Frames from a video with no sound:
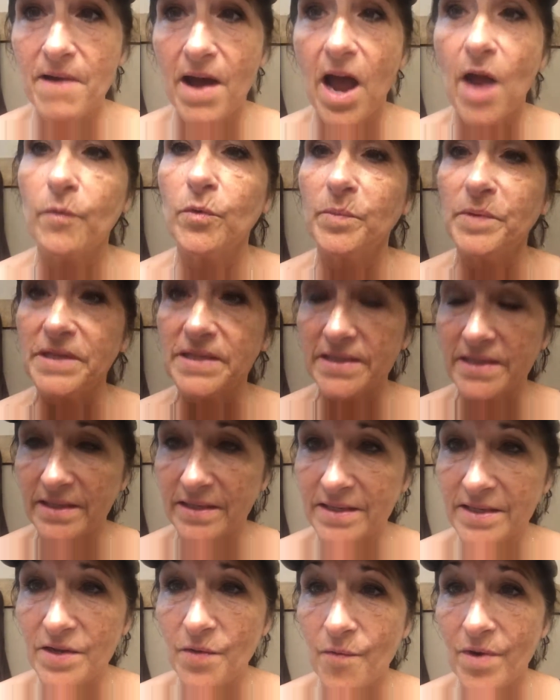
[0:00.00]
I will be
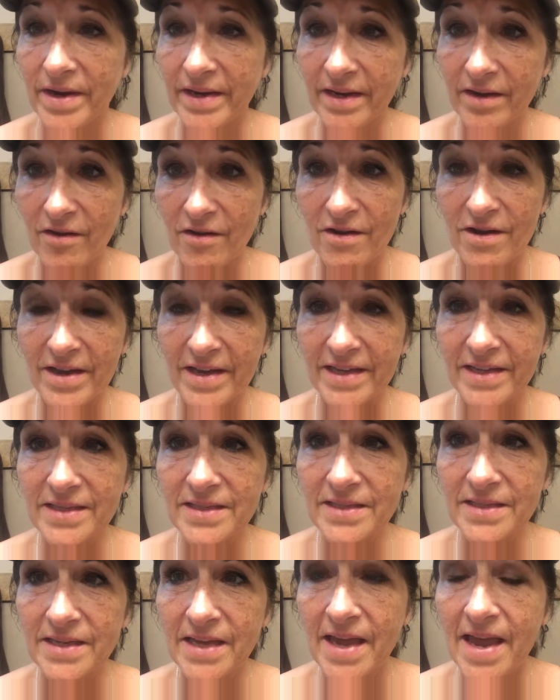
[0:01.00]
61 in
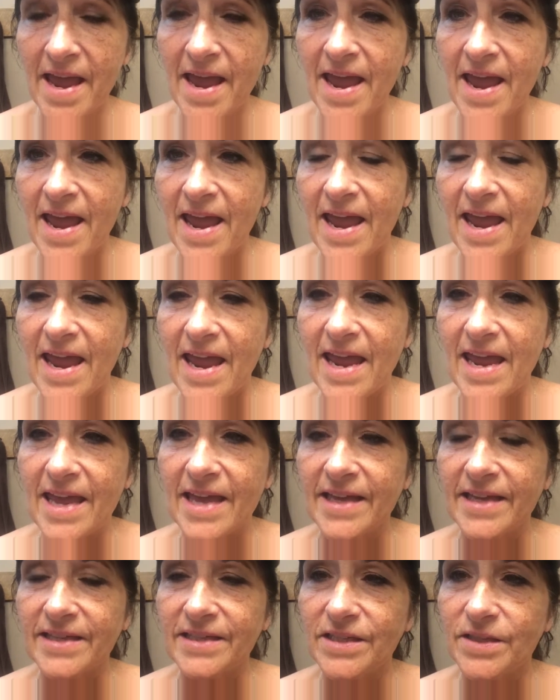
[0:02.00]
August.
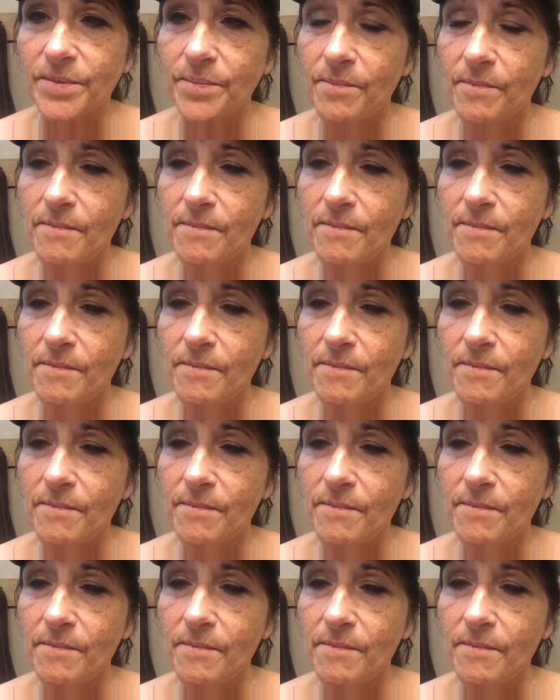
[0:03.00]
And